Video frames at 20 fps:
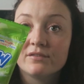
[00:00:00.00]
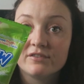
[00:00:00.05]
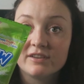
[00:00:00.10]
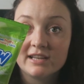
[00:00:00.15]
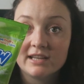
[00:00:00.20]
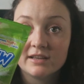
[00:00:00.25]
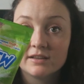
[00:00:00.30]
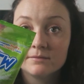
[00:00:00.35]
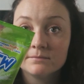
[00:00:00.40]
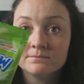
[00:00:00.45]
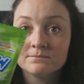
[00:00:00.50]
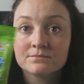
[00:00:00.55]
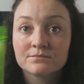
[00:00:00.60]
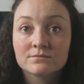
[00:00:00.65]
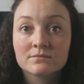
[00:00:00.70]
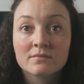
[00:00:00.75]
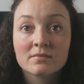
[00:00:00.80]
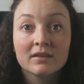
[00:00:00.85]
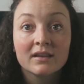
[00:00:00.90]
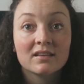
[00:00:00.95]
Pavilion.
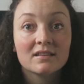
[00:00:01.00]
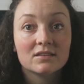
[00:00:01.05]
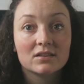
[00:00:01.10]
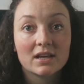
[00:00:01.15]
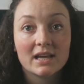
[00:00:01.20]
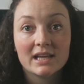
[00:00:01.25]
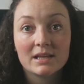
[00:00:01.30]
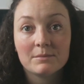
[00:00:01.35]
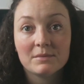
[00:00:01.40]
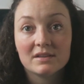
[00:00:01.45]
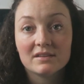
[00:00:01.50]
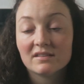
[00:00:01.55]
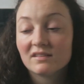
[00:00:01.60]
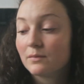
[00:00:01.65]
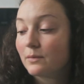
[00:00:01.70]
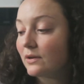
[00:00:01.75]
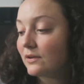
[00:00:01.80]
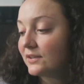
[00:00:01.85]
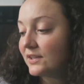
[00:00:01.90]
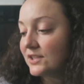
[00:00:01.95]
So Amy and
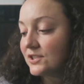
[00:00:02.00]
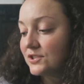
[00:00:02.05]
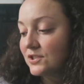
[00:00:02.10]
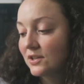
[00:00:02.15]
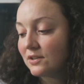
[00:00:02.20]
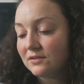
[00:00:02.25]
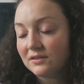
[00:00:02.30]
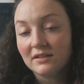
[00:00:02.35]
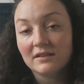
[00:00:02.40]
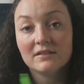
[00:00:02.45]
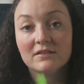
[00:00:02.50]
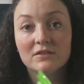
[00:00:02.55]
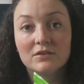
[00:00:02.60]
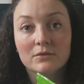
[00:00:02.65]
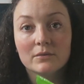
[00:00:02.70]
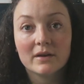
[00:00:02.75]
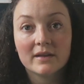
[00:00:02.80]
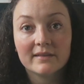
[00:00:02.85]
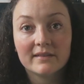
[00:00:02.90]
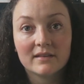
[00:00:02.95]
Sparky showed these
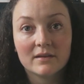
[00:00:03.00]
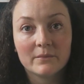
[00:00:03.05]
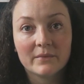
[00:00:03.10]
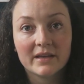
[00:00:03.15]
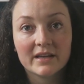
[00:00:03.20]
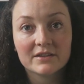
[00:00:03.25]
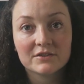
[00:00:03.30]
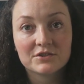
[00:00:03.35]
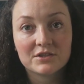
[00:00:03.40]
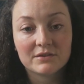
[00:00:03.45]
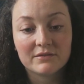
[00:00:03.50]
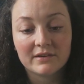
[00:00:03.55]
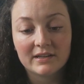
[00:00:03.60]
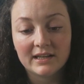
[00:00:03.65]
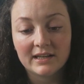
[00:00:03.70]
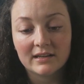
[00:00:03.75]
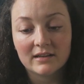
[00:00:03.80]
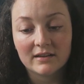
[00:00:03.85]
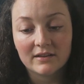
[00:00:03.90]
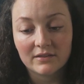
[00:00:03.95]
to us and we actually
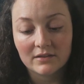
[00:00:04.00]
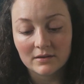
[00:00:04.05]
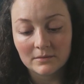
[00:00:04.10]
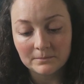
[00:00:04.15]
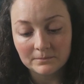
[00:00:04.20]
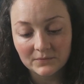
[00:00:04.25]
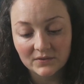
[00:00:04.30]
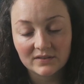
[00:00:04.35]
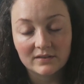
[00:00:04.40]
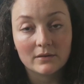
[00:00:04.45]
really liked them,